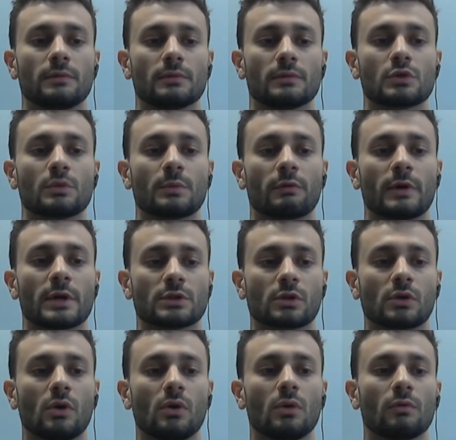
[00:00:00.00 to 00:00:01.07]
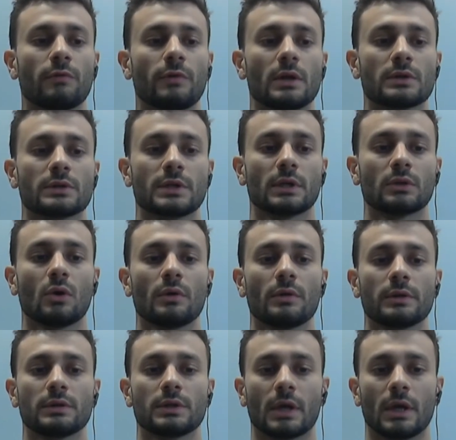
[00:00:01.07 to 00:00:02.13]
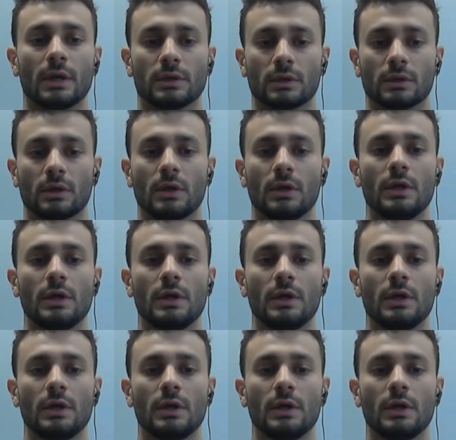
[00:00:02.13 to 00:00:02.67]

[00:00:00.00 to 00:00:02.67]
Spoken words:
supervisor call file set authenticated